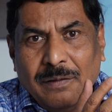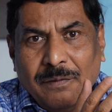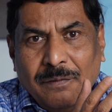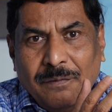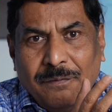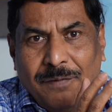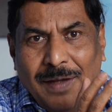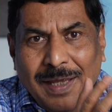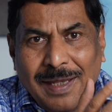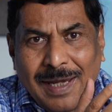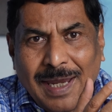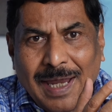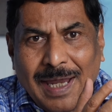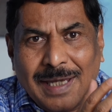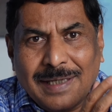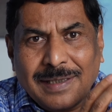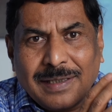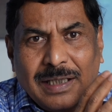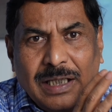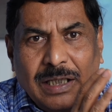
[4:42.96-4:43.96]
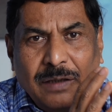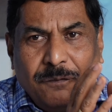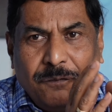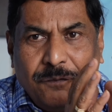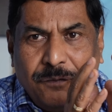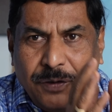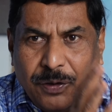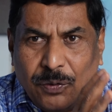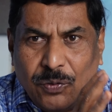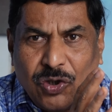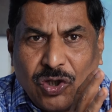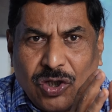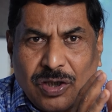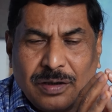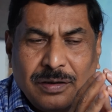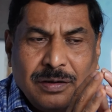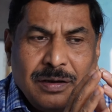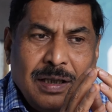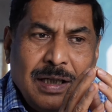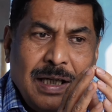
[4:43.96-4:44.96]
Whereas in
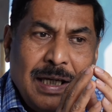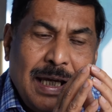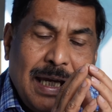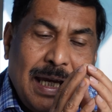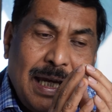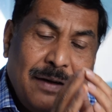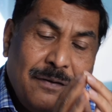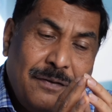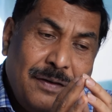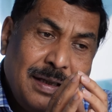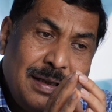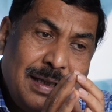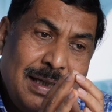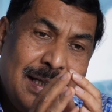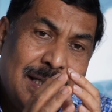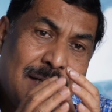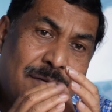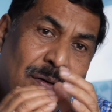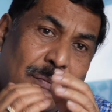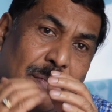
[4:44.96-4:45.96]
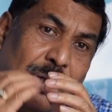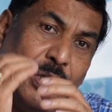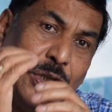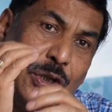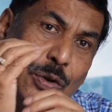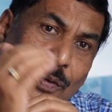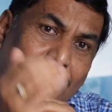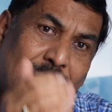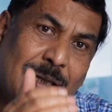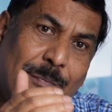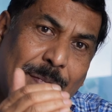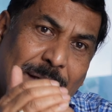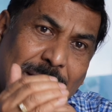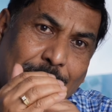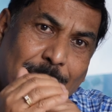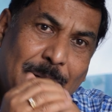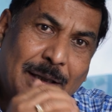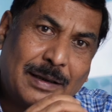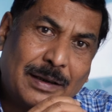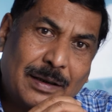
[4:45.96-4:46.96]
Fusion, everything is from a user
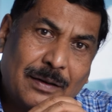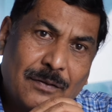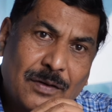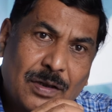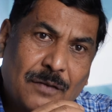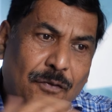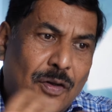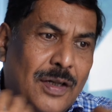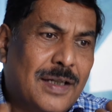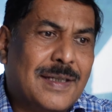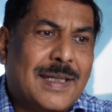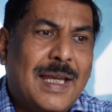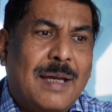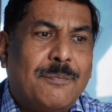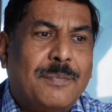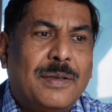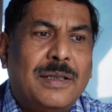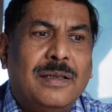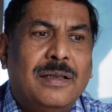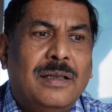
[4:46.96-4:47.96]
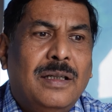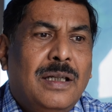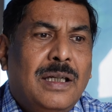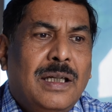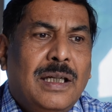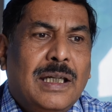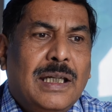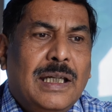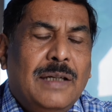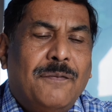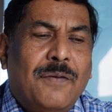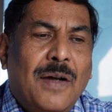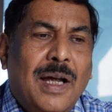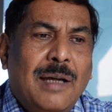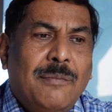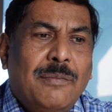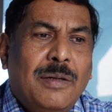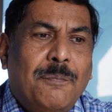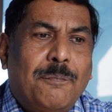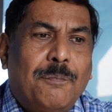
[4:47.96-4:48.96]
perspective. So for example, if
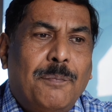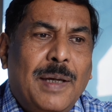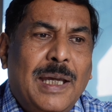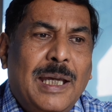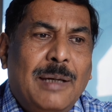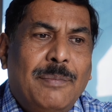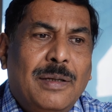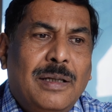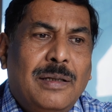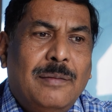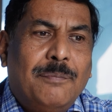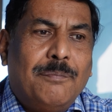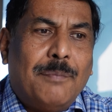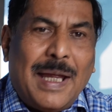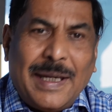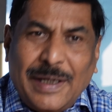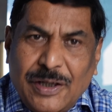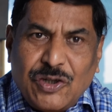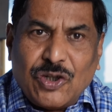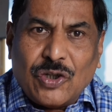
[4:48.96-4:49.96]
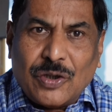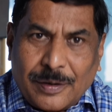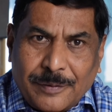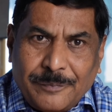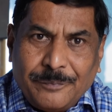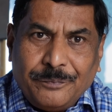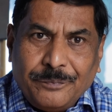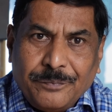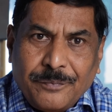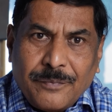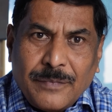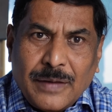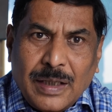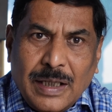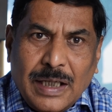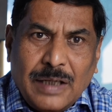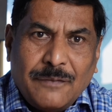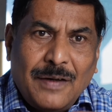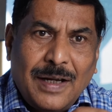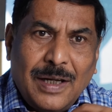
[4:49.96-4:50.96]
I'm a payable manager,
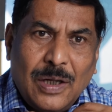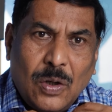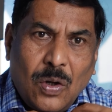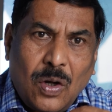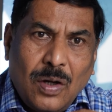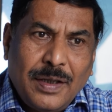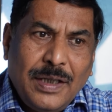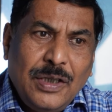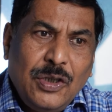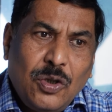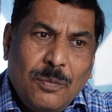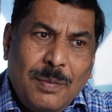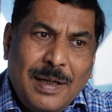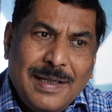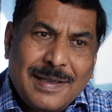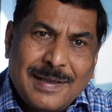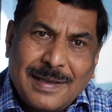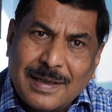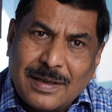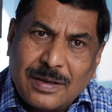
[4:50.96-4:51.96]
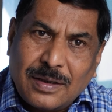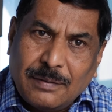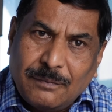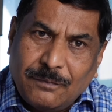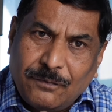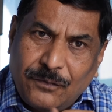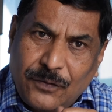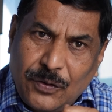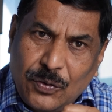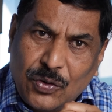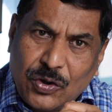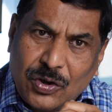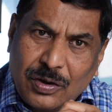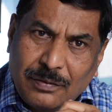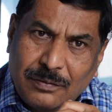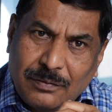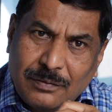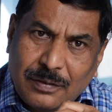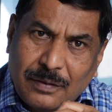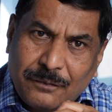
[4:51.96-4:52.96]
if I log into my system,
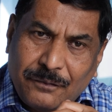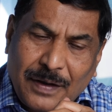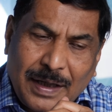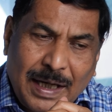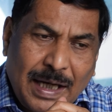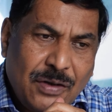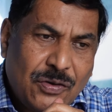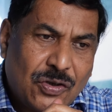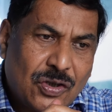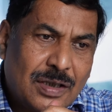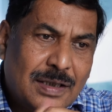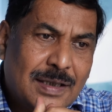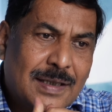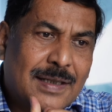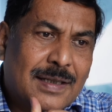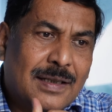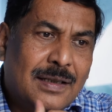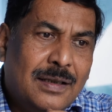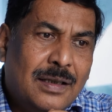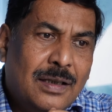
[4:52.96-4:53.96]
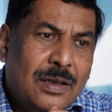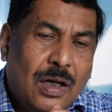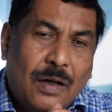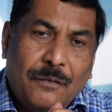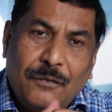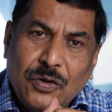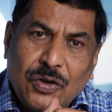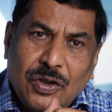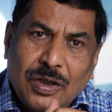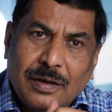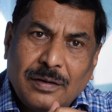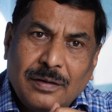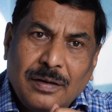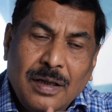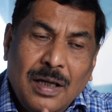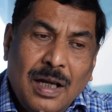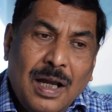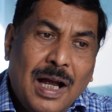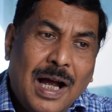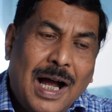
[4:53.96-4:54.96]
Fusion Financials or Fusion,
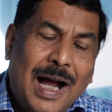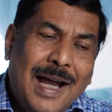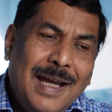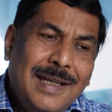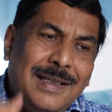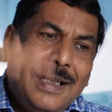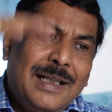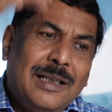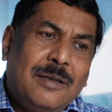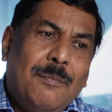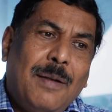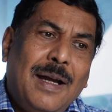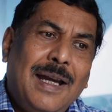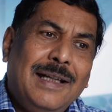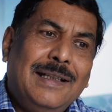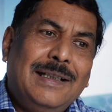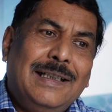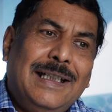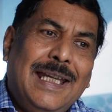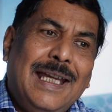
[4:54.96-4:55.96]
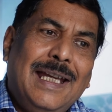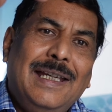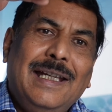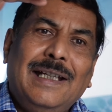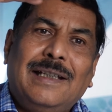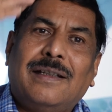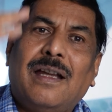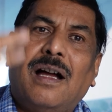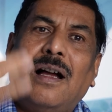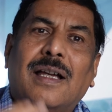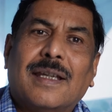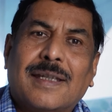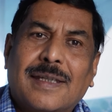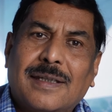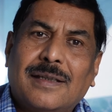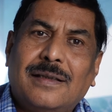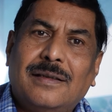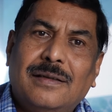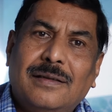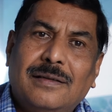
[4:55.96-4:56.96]
I get my daily
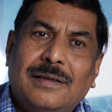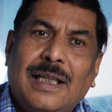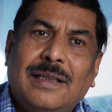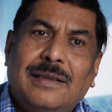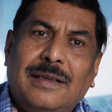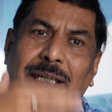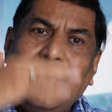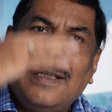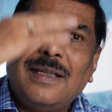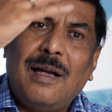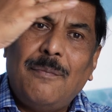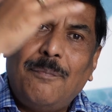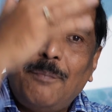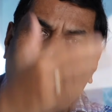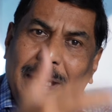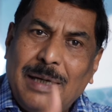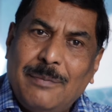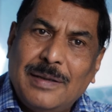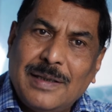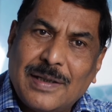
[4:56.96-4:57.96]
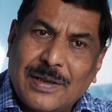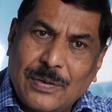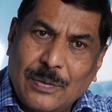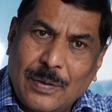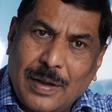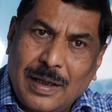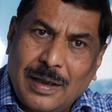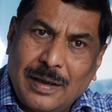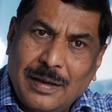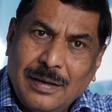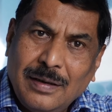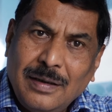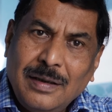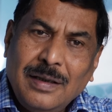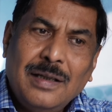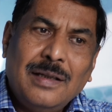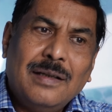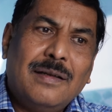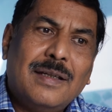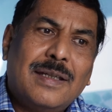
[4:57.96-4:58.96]
task that these are payables today.
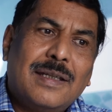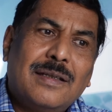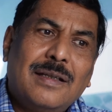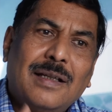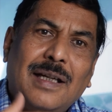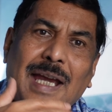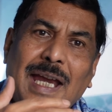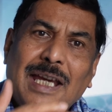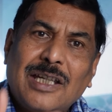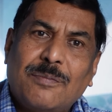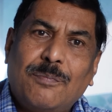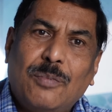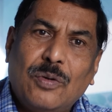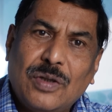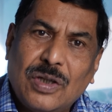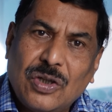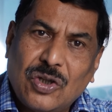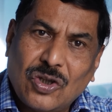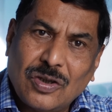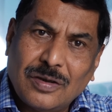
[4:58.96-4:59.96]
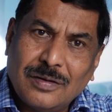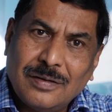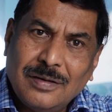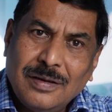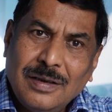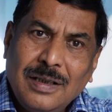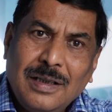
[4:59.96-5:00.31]
This is the cash position.